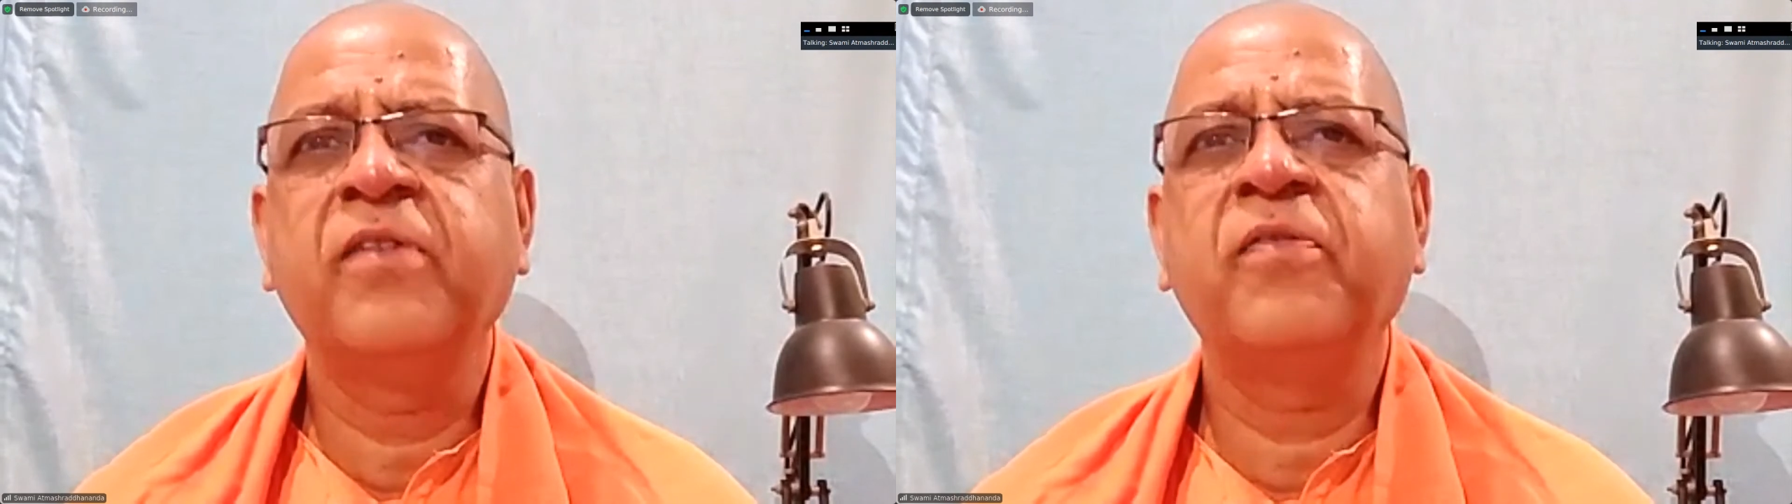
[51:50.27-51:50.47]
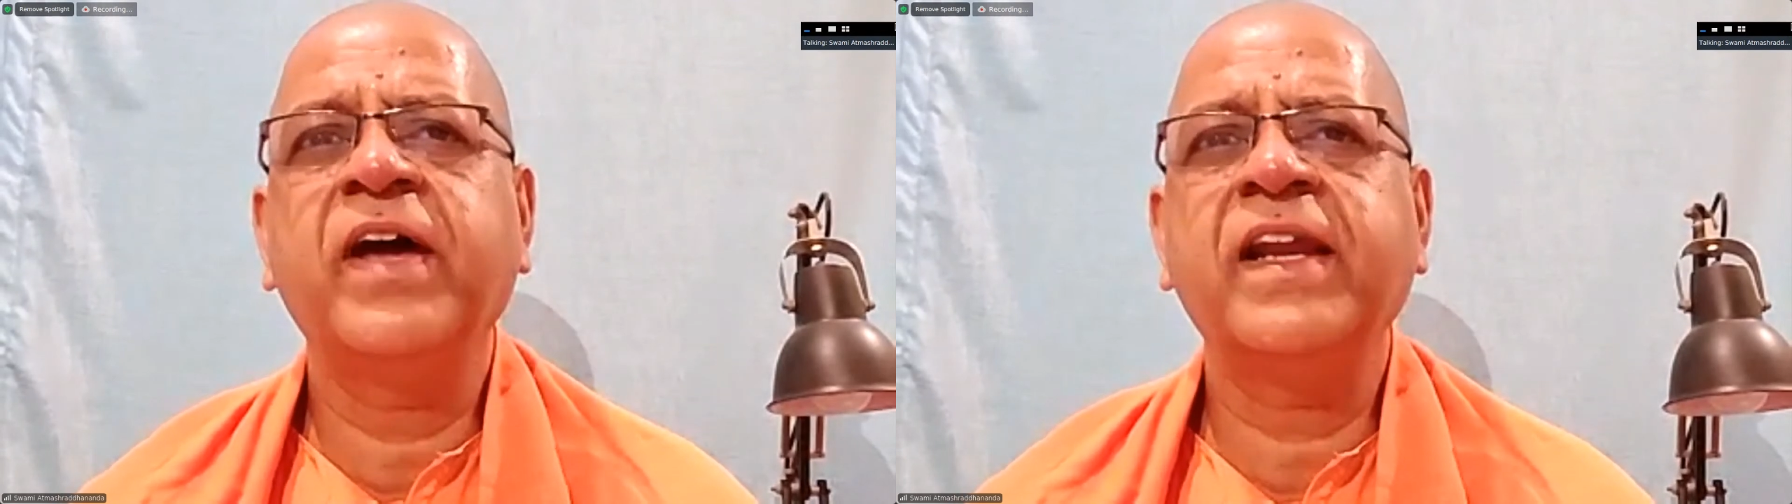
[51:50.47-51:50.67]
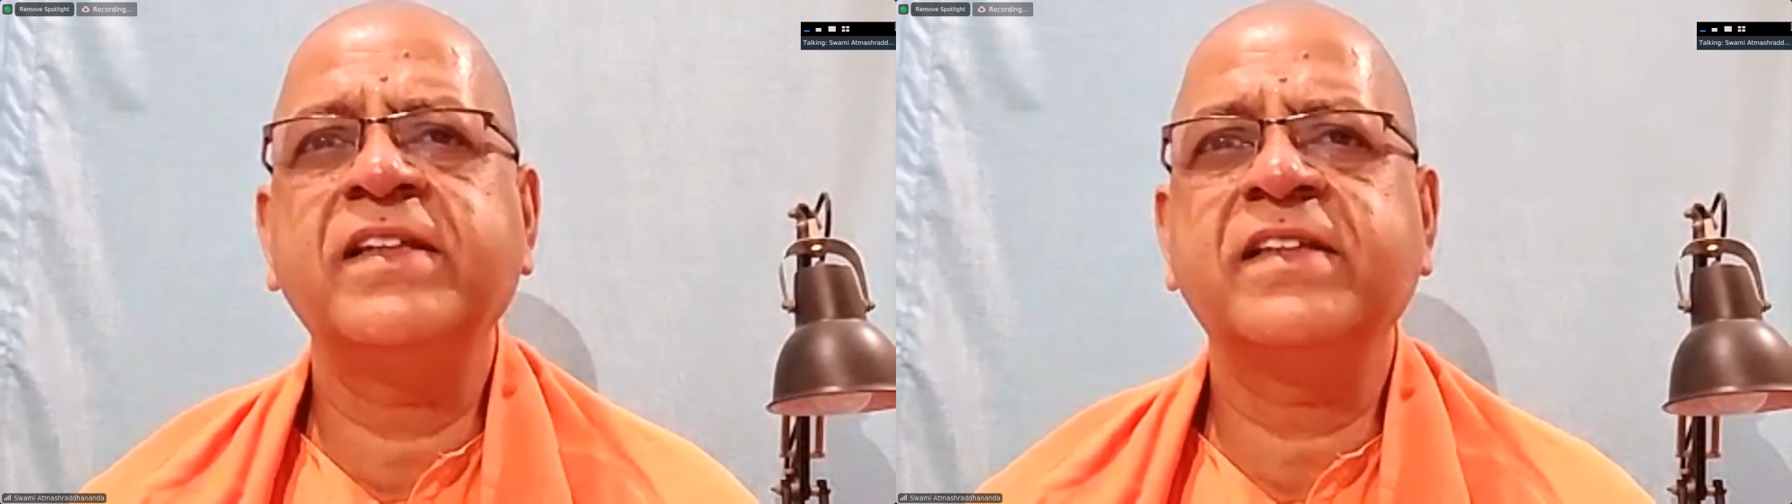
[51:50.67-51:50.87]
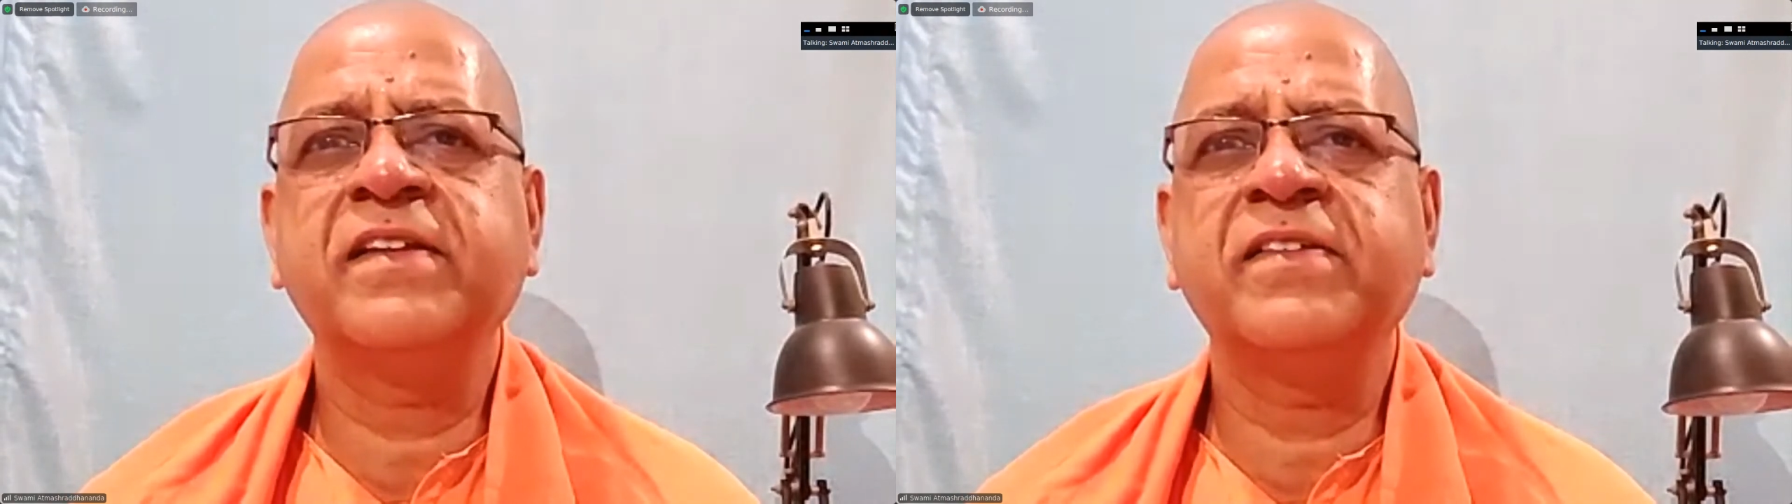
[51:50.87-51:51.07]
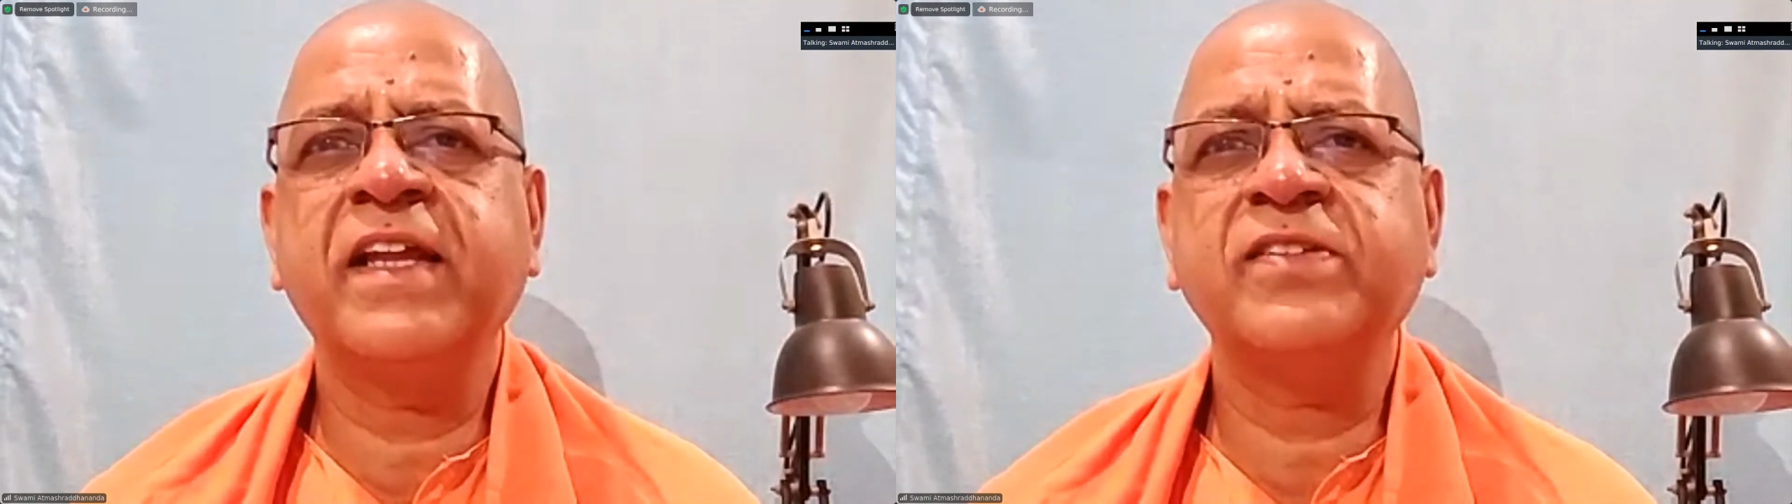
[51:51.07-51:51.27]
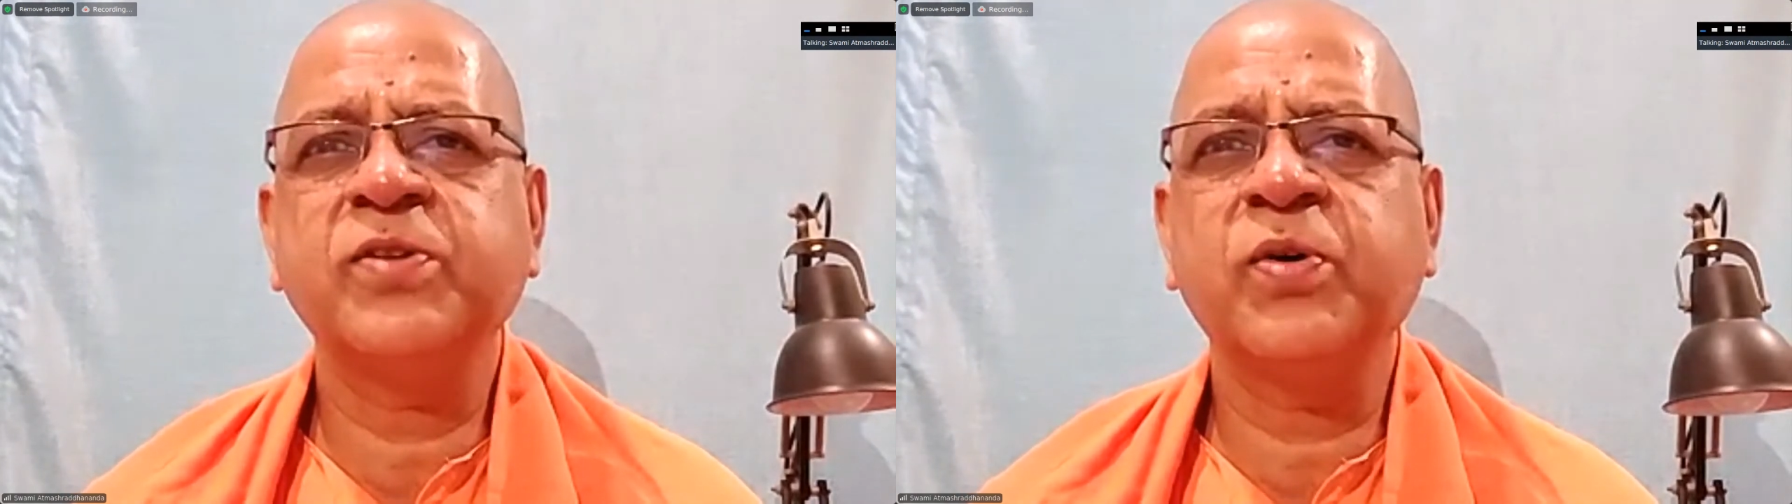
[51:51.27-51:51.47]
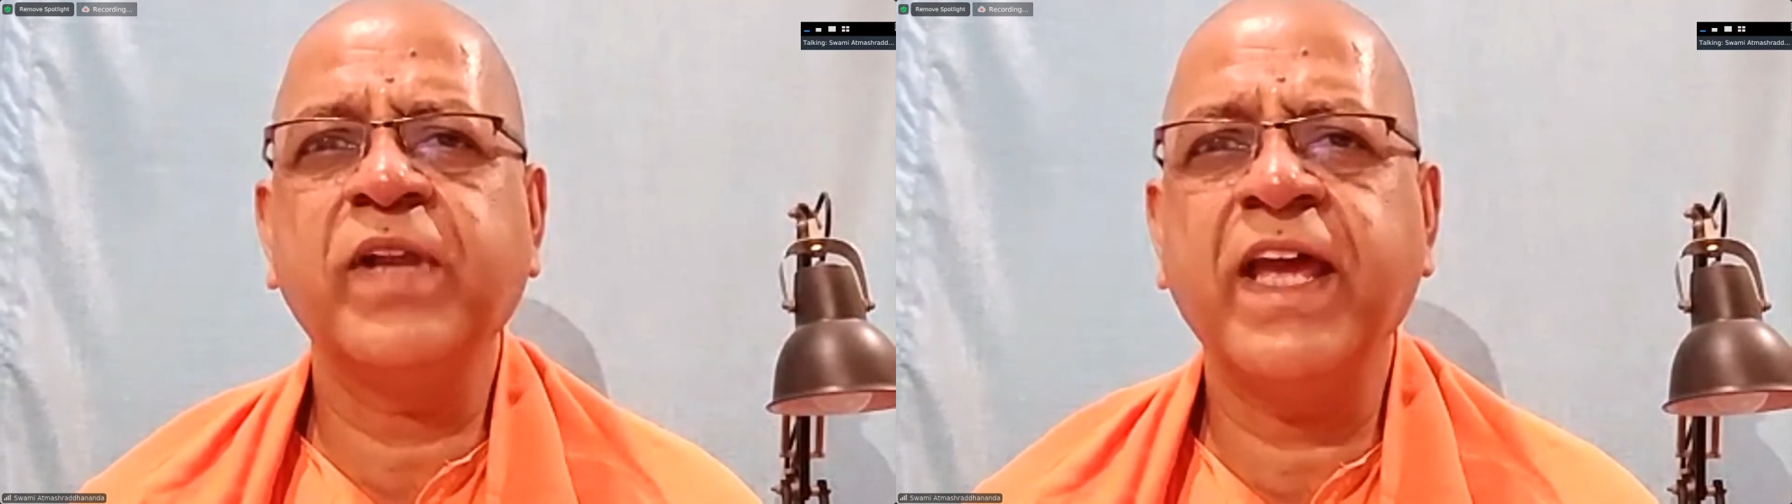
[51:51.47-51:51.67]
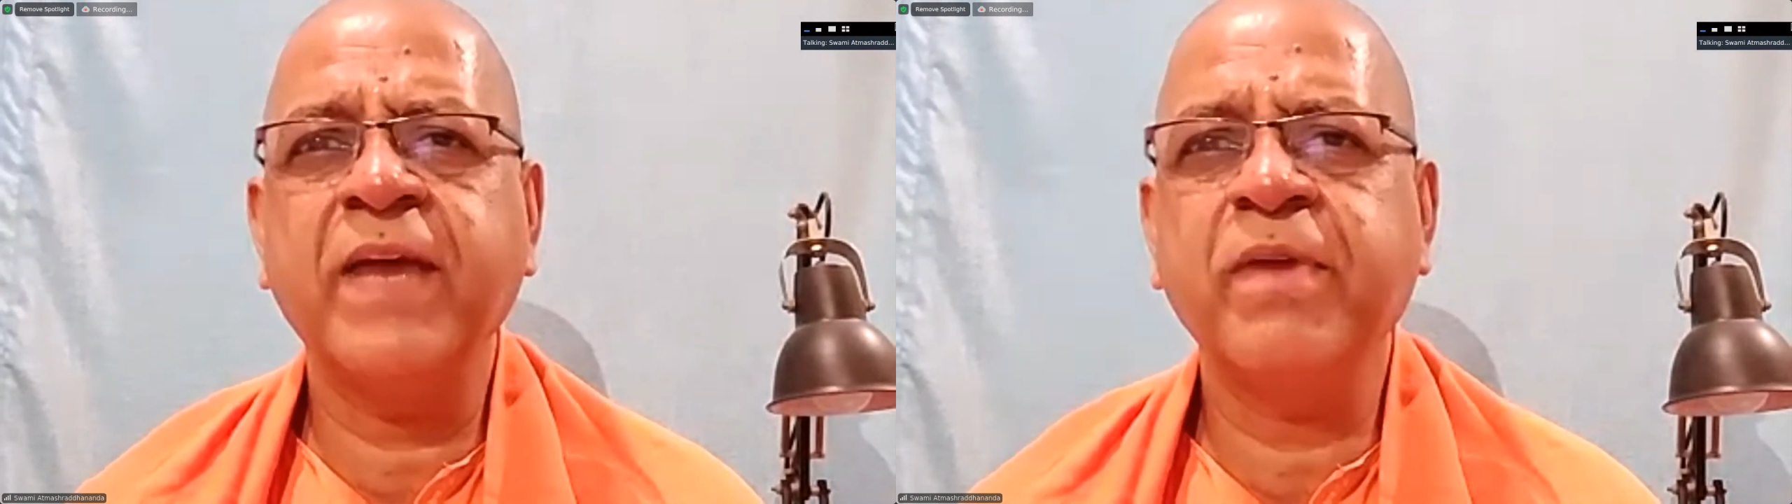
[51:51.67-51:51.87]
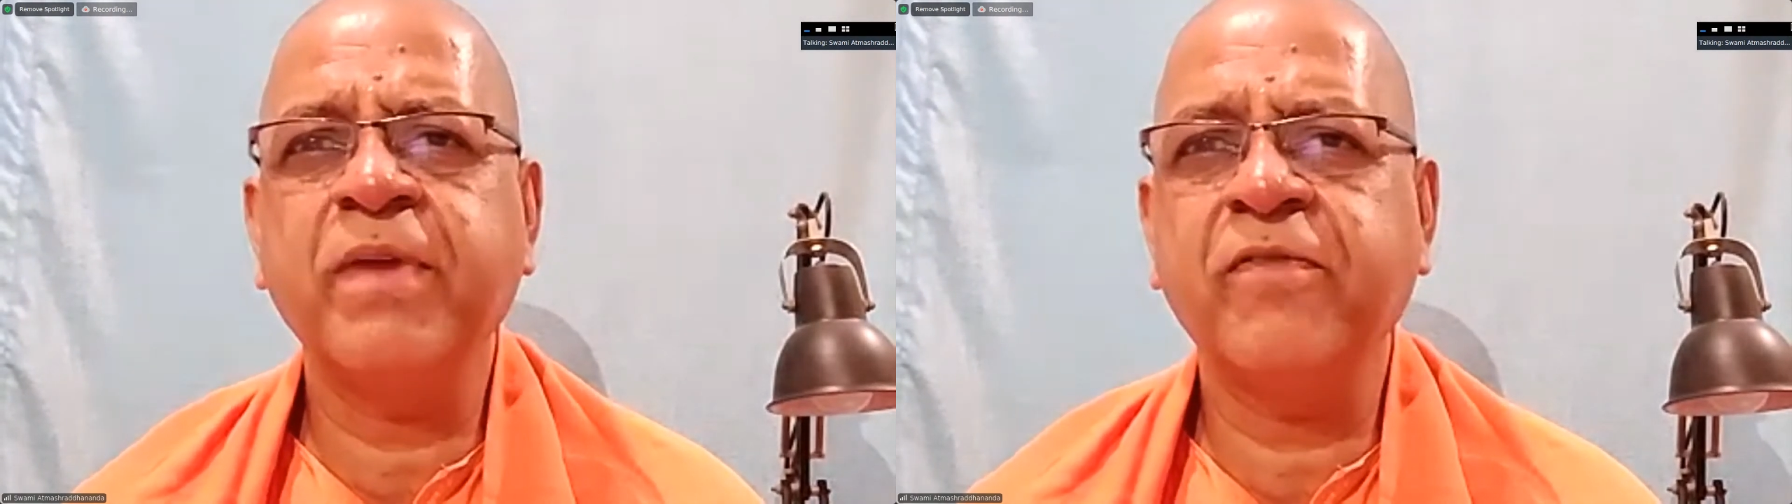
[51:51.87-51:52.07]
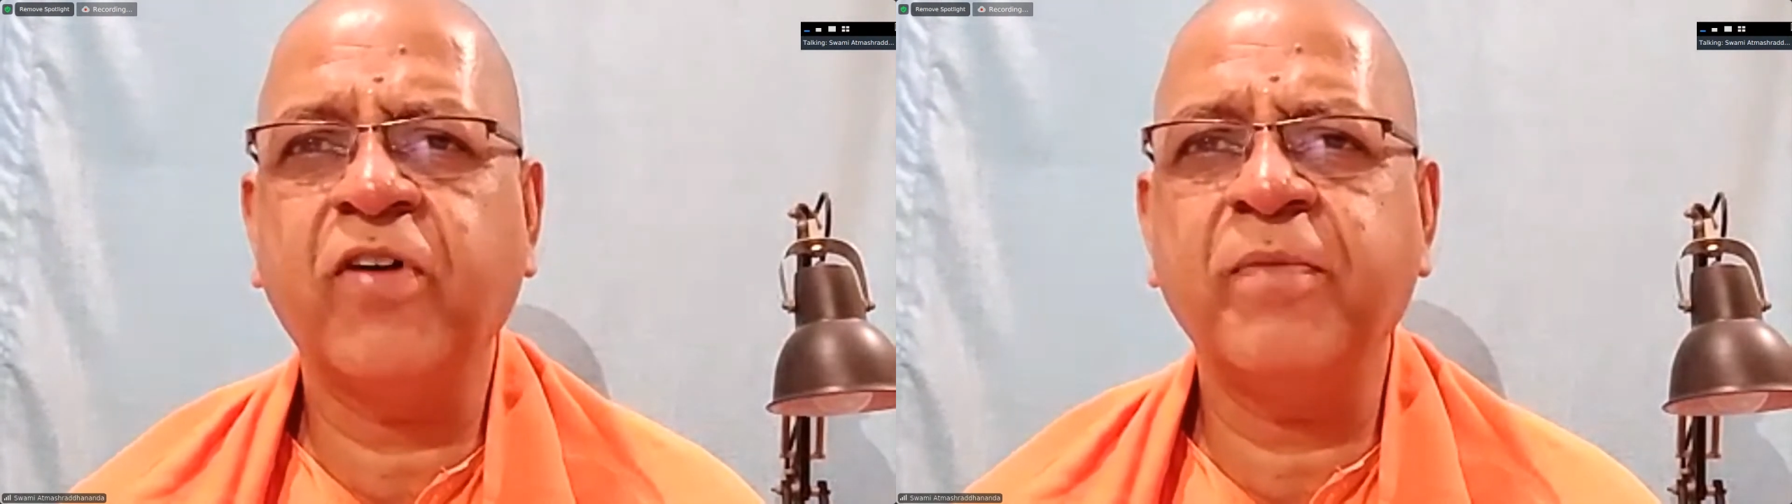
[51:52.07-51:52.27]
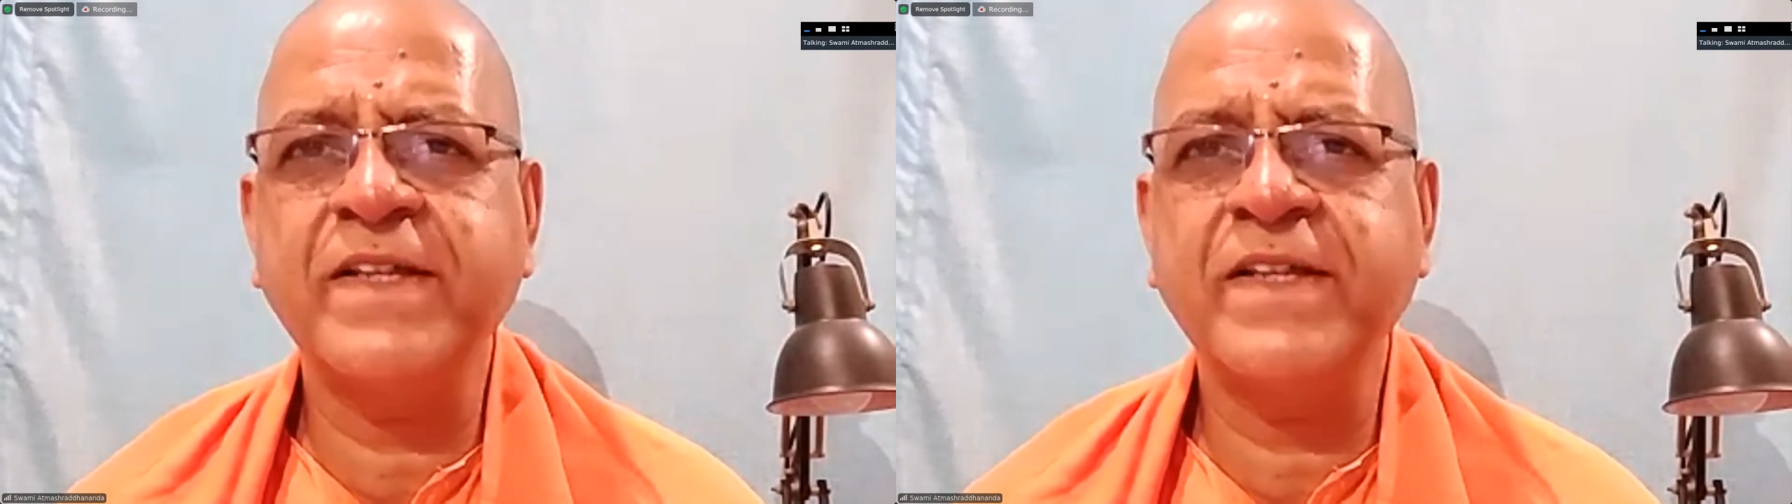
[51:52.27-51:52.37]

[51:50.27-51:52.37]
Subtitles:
there is no name and form,